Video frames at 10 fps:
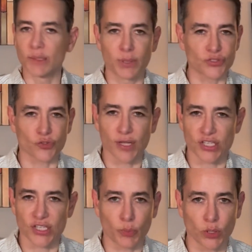Any
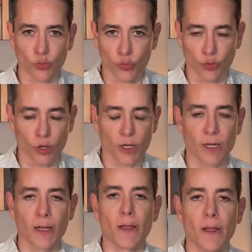benzodiazepine would
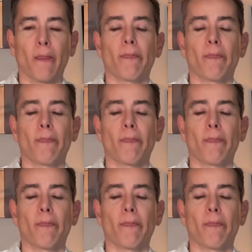work.